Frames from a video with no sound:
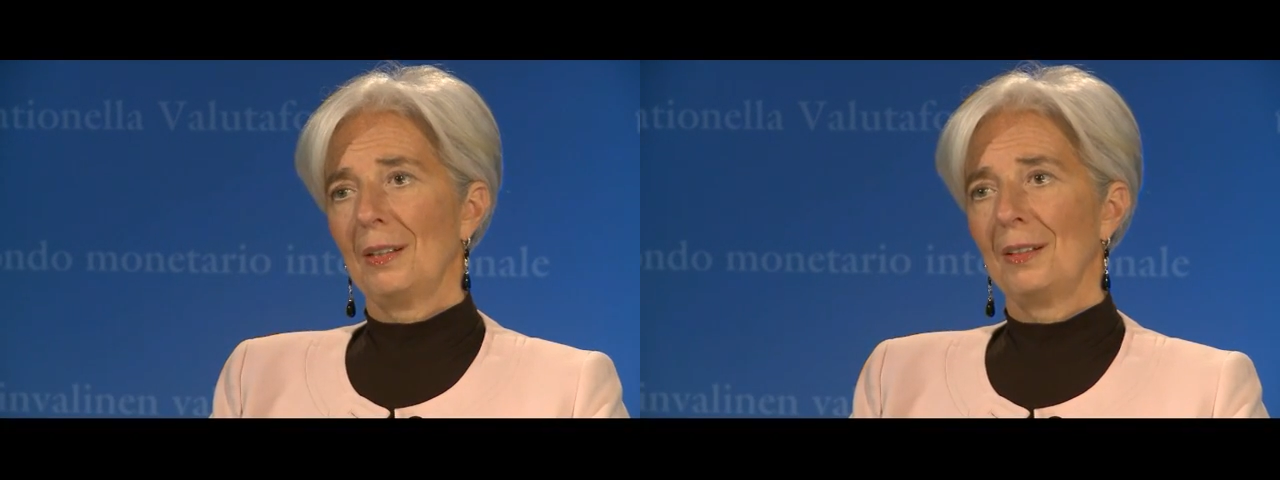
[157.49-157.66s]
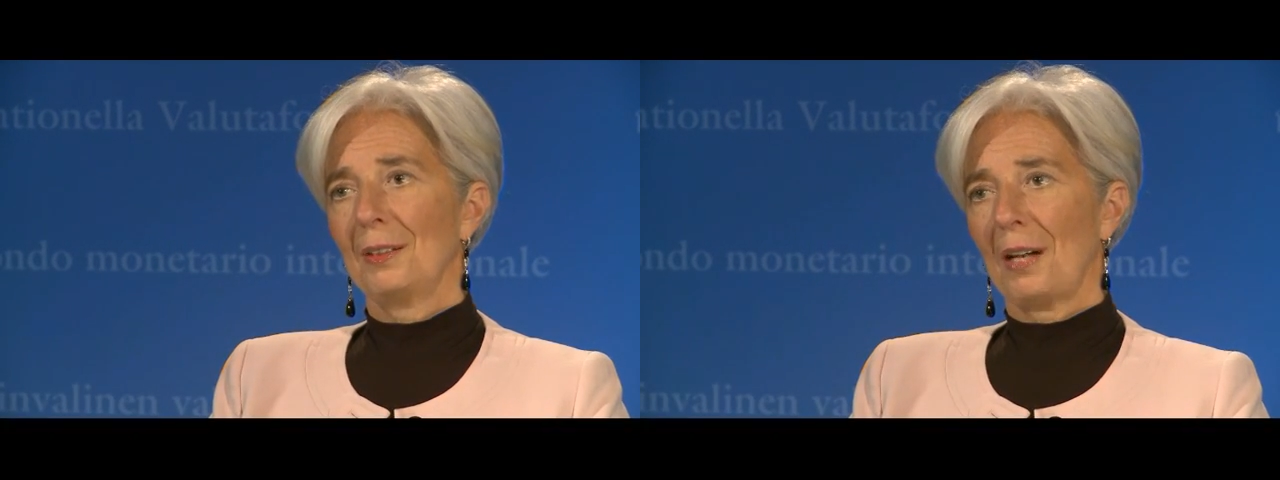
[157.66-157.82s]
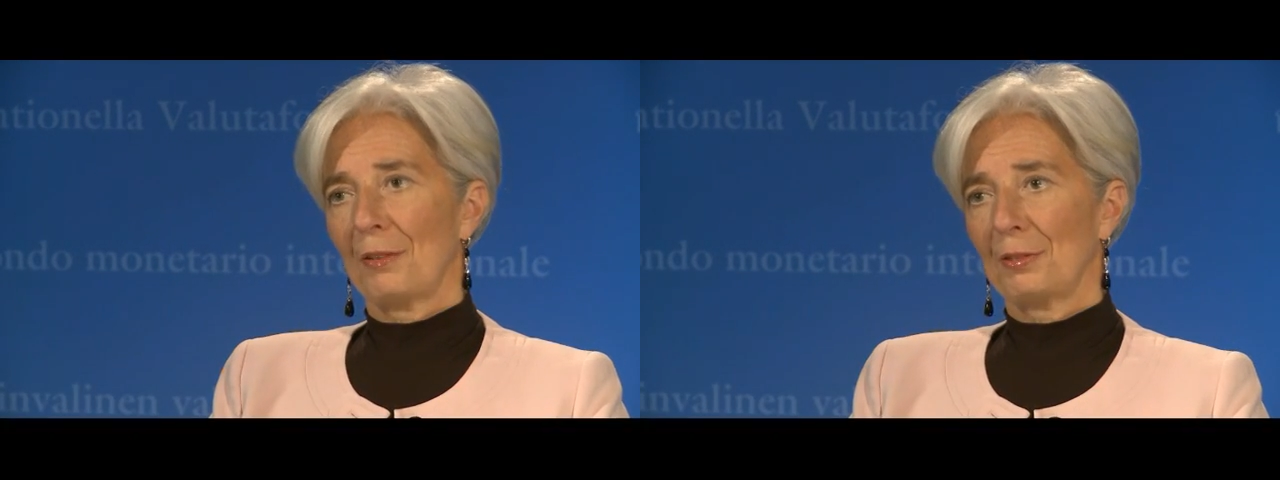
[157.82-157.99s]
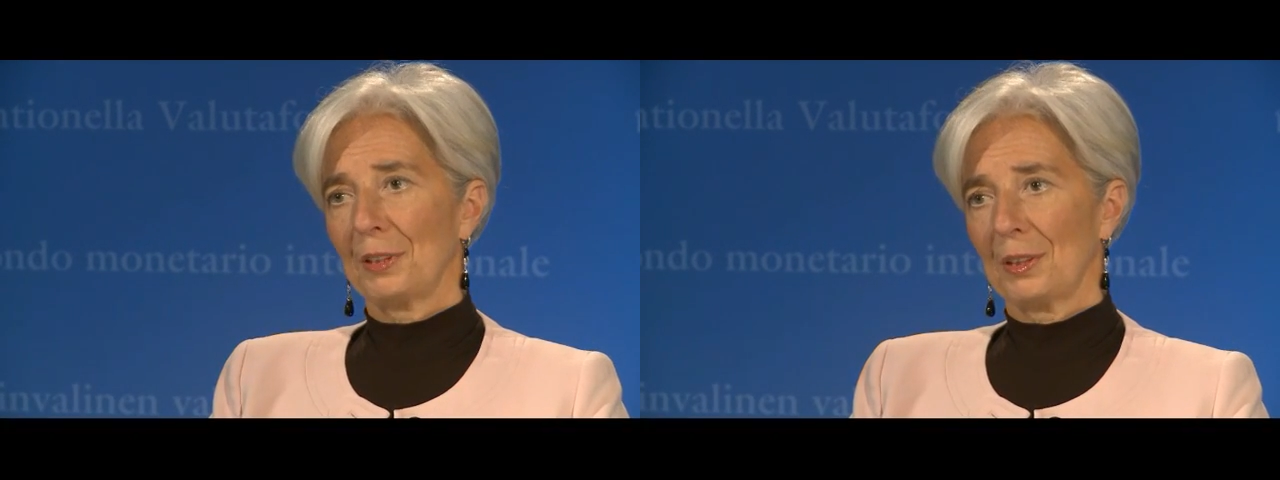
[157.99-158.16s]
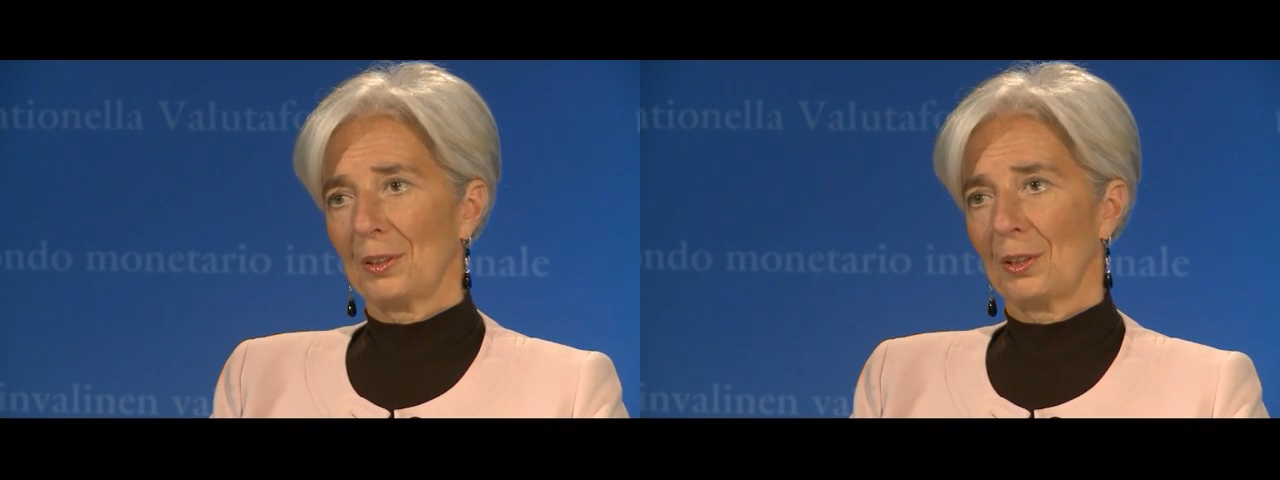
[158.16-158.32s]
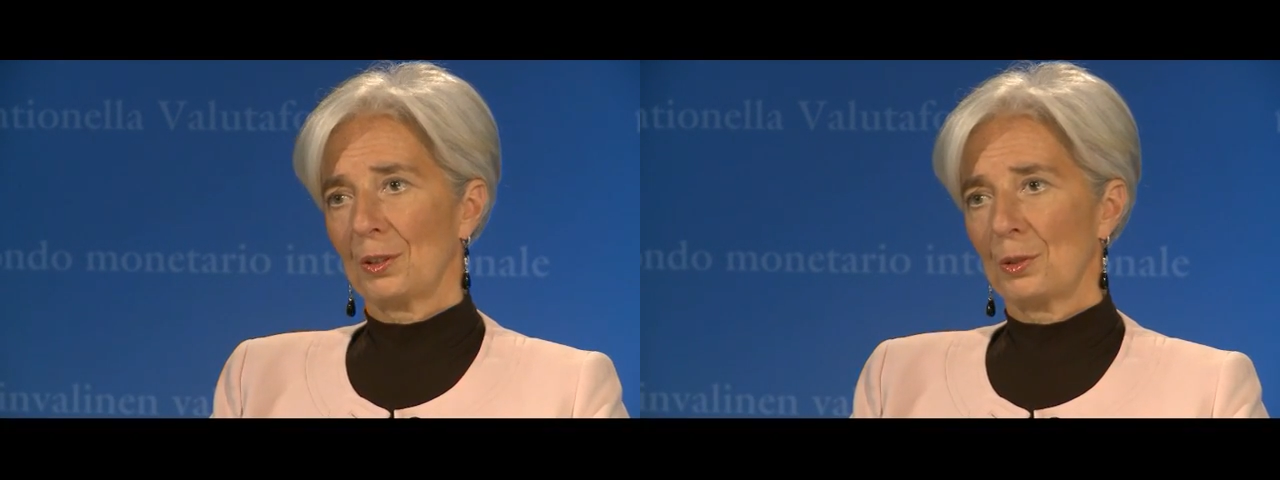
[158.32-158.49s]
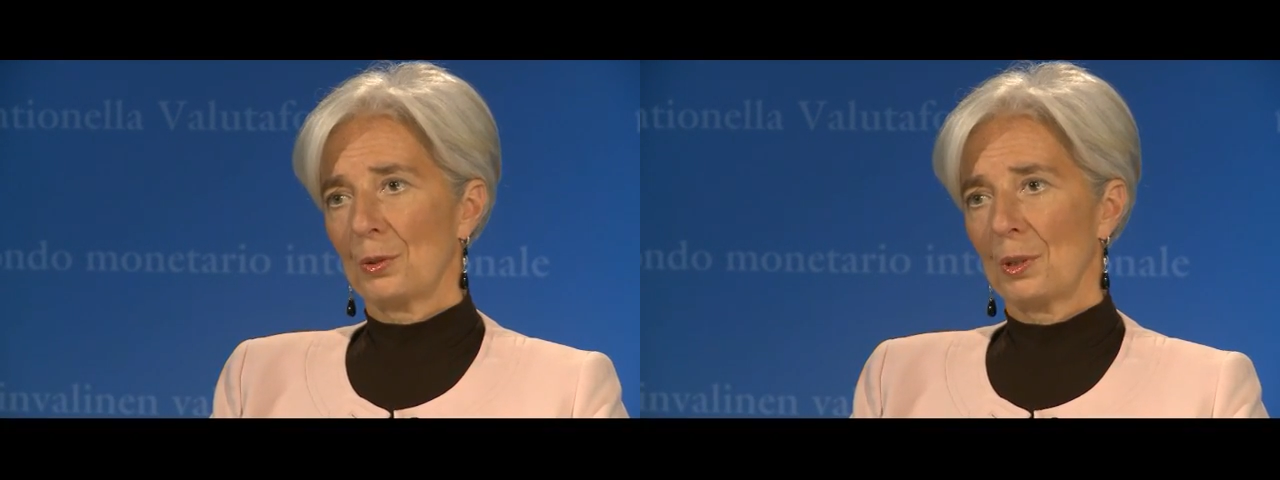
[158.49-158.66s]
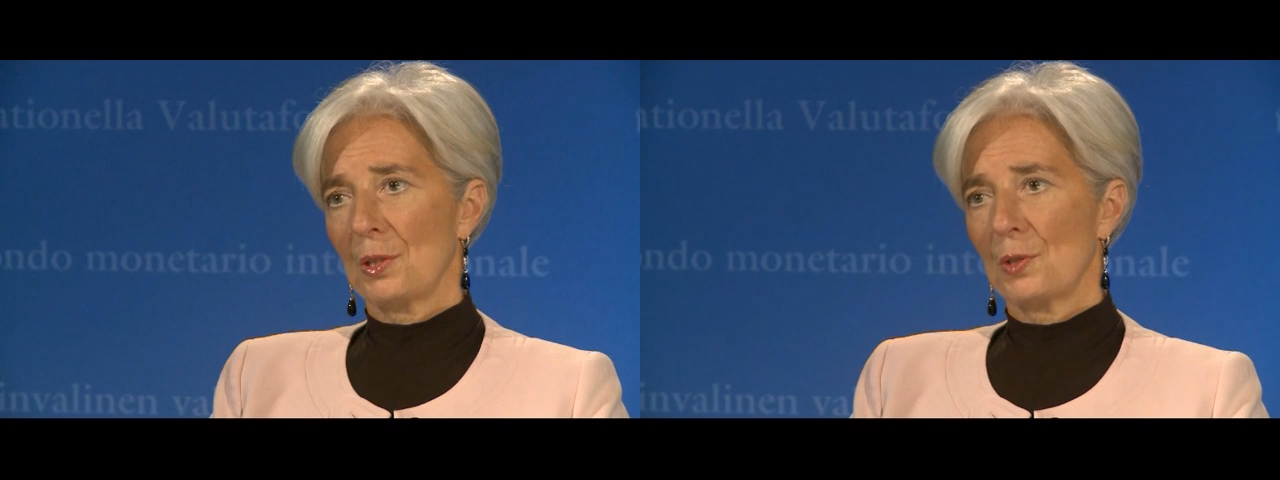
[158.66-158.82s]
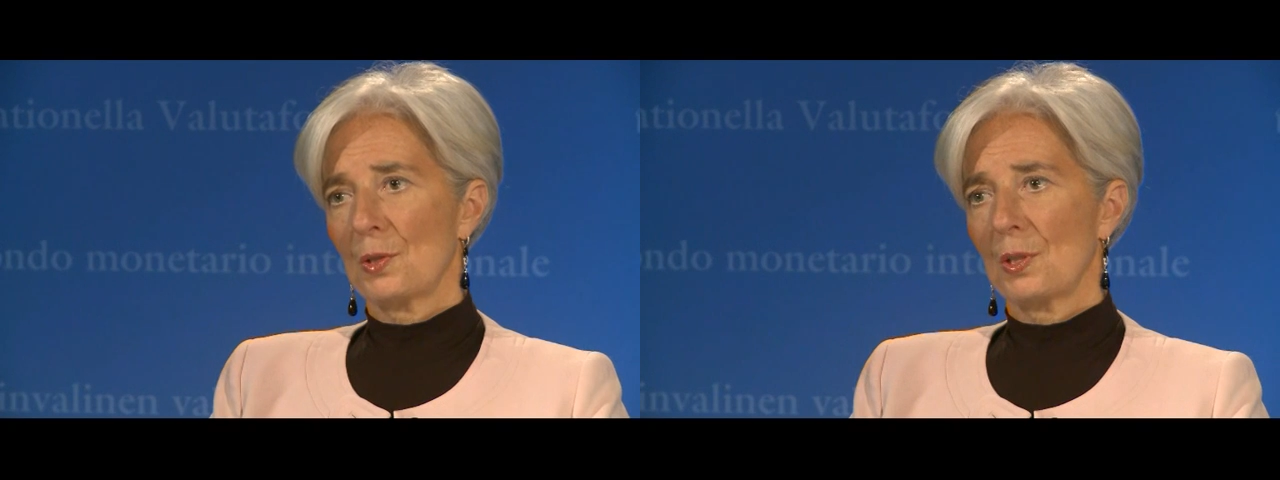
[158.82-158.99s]
African
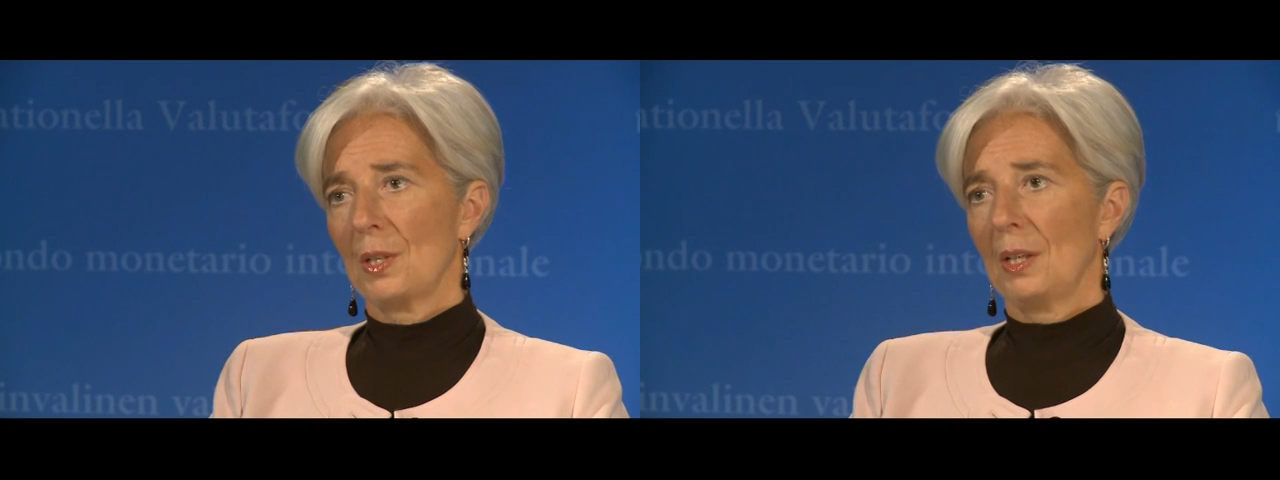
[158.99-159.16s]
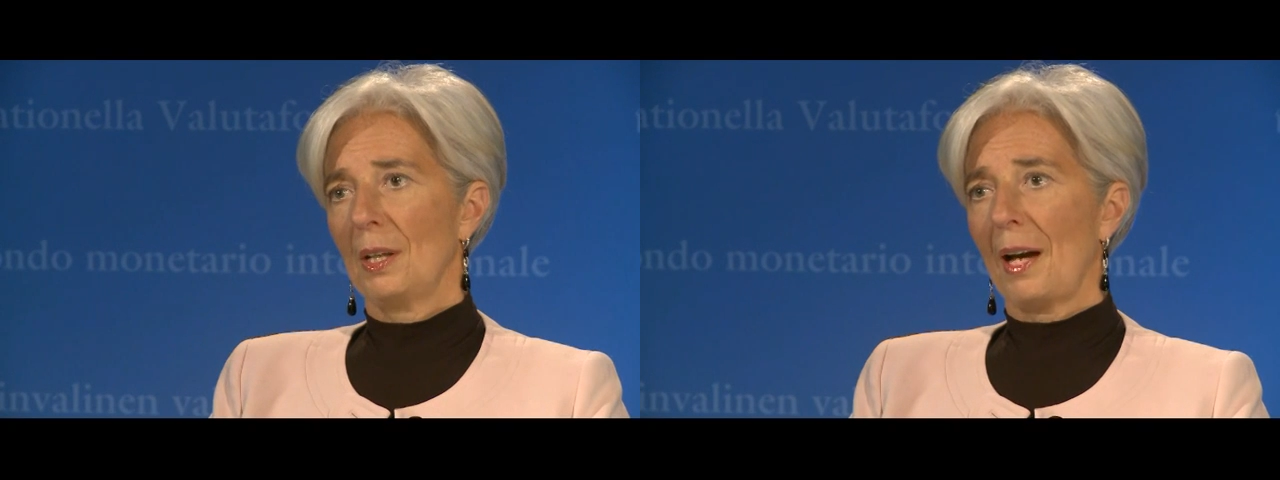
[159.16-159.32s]
countries